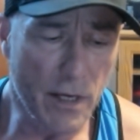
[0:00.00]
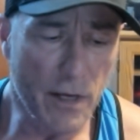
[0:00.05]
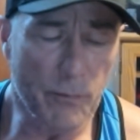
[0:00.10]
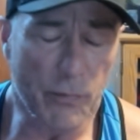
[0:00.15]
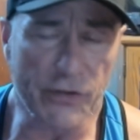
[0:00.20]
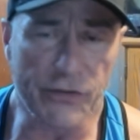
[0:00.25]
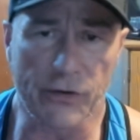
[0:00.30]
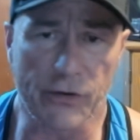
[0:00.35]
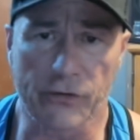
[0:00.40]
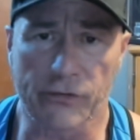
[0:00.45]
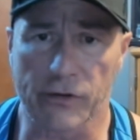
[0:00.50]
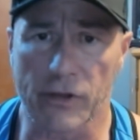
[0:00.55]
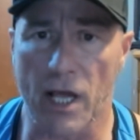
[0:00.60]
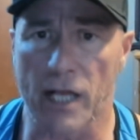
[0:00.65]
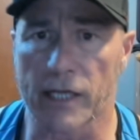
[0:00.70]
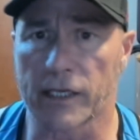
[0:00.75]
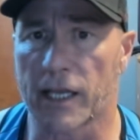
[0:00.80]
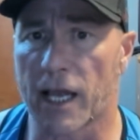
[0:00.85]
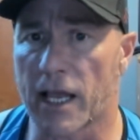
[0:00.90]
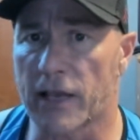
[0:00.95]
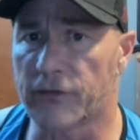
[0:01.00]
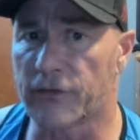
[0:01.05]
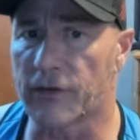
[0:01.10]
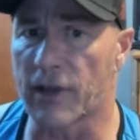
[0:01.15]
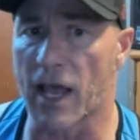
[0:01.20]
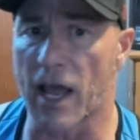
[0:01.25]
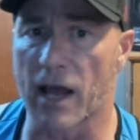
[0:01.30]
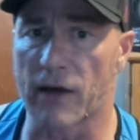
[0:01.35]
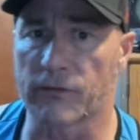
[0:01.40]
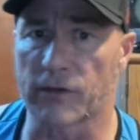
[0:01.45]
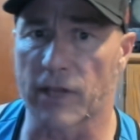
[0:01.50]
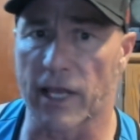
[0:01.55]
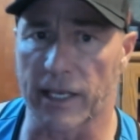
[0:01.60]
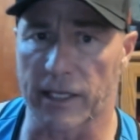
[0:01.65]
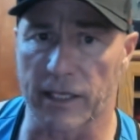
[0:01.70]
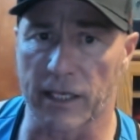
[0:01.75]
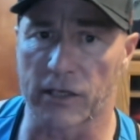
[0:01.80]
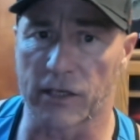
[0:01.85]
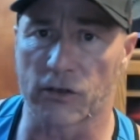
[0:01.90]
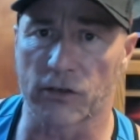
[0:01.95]
But there's a lot of guys that have
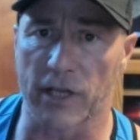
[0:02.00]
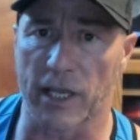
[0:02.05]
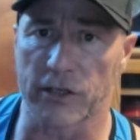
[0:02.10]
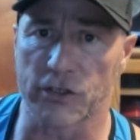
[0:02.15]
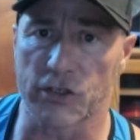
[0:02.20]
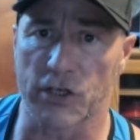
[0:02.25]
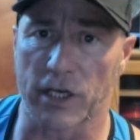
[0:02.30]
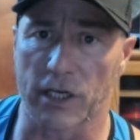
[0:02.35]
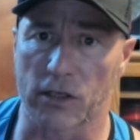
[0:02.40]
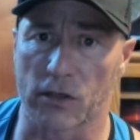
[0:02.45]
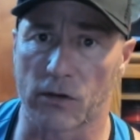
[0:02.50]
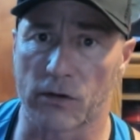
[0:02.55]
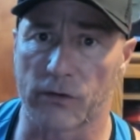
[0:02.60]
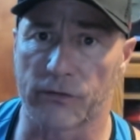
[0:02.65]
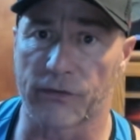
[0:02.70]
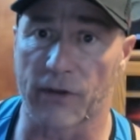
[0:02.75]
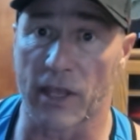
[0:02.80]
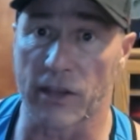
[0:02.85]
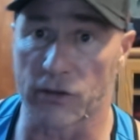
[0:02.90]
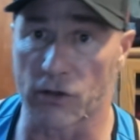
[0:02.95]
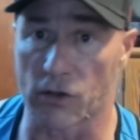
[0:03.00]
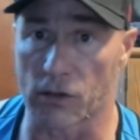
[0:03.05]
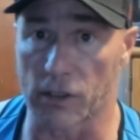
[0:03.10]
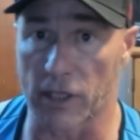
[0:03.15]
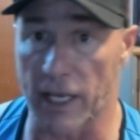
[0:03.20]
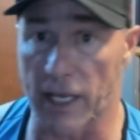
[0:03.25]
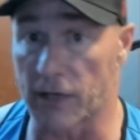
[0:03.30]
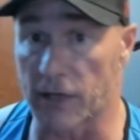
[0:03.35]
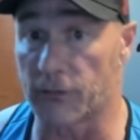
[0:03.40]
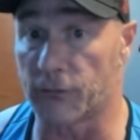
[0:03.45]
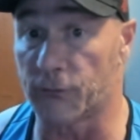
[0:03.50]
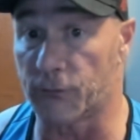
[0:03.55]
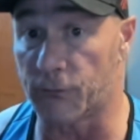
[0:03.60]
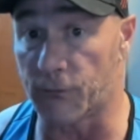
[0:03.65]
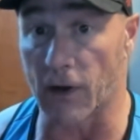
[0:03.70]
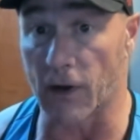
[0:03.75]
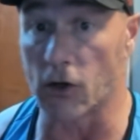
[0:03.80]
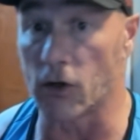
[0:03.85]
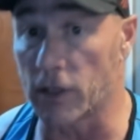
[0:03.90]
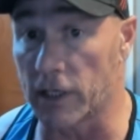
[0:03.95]
like internet channels and they're like
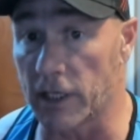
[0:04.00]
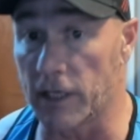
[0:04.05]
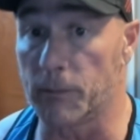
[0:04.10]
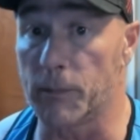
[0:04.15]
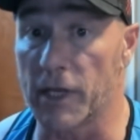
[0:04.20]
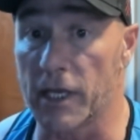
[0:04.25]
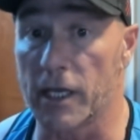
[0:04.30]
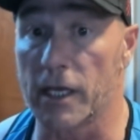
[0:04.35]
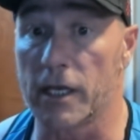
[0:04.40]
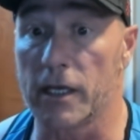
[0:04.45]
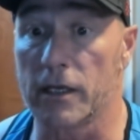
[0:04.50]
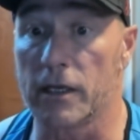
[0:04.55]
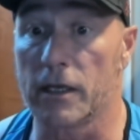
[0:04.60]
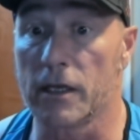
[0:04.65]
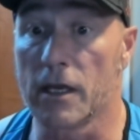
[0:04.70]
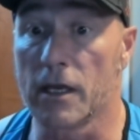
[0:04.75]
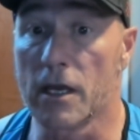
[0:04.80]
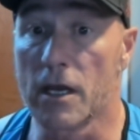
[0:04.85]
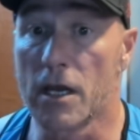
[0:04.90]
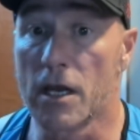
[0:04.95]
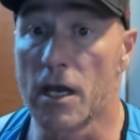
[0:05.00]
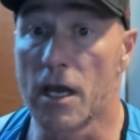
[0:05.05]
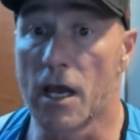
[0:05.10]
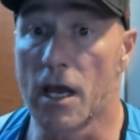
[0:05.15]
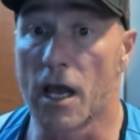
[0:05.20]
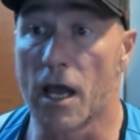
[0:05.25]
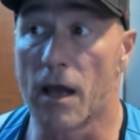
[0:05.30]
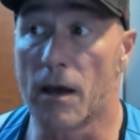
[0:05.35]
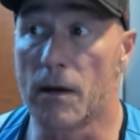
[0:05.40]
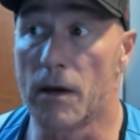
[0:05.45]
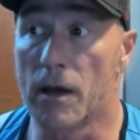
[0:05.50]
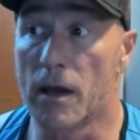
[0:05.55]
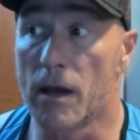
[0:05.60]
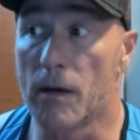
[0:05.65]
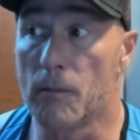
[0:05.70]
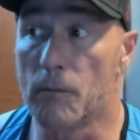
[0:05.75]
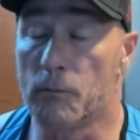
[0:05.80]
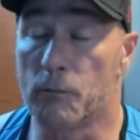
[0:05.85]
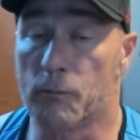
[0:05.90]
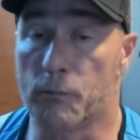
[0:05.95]
fairly big,
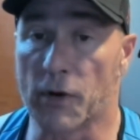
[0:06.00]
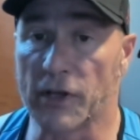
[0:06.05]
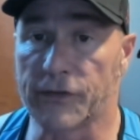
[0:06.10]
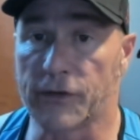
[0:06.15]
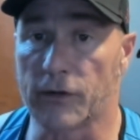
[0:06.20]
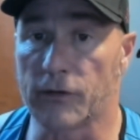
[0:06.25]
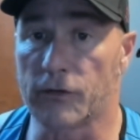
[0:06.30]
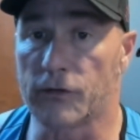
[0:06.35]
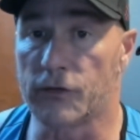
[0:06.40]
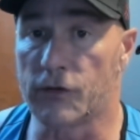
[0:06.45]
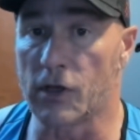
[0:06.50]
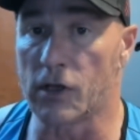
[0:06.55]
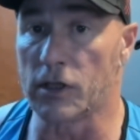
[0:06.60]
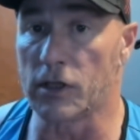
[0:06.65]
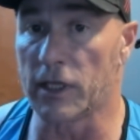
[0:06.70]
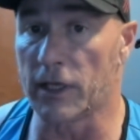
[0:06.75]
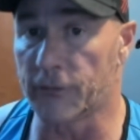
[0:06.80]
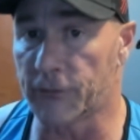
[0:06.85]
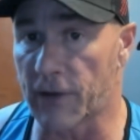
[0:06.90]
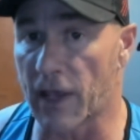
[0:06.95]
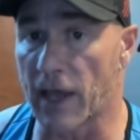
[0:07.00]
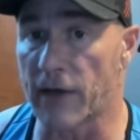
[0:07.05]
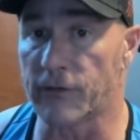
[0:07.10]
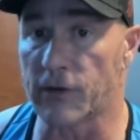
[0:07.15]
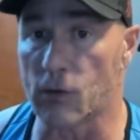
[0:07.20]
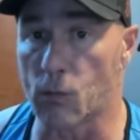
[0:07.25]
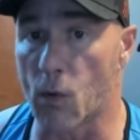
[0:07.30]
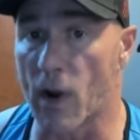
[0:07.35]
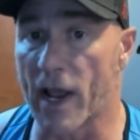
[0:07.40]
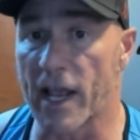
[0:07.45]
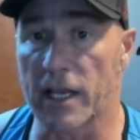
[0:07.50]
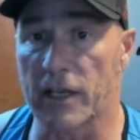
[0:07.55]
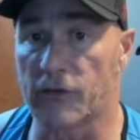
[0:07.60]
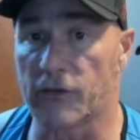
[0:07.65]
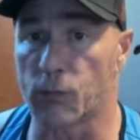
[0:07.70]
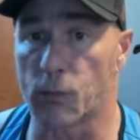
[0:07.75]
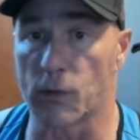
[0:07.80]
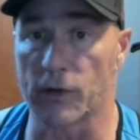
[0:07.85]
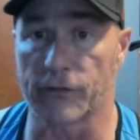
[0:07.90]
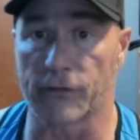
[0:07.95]
but they'll lift heavy
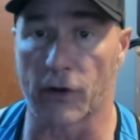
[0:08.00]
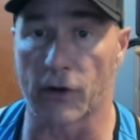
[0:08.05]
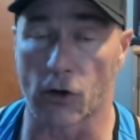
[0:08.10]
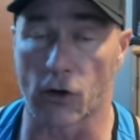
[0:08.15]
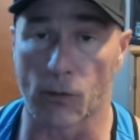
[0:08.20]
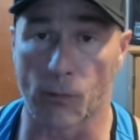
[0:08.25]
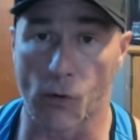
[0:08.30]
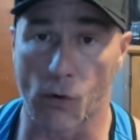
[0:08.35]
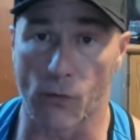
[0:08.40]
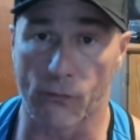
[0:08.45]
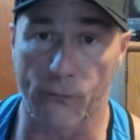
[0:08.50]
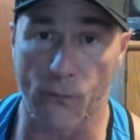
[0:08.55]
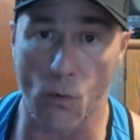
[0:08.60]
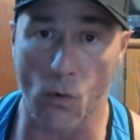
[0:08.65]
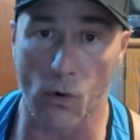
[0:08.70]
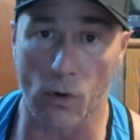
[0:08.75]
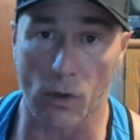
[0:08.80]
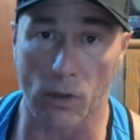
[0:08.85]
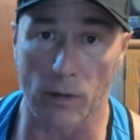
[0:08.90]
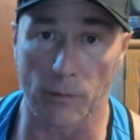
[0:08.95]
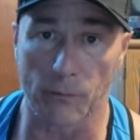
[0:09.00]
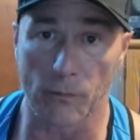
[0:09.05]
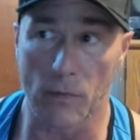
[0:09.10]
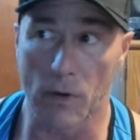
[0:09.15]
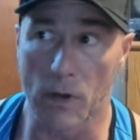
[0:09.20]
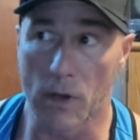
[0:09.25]
weights with terrible form.